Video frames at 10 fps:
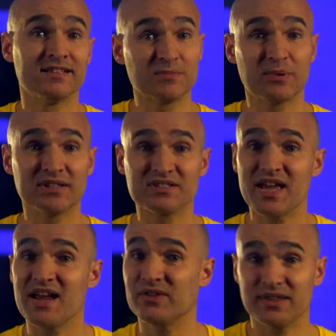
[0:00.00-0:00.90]
Discipline is
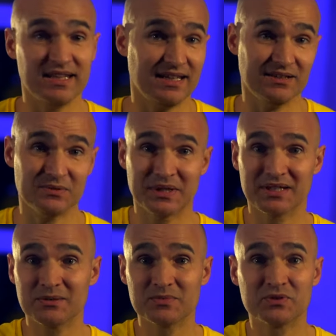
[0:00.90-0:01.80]
everything when
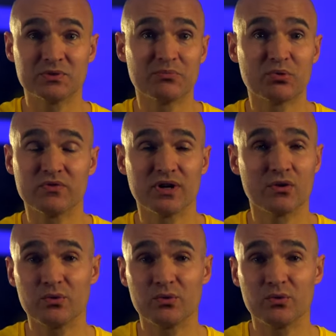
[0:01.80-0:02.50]
it comes to improving our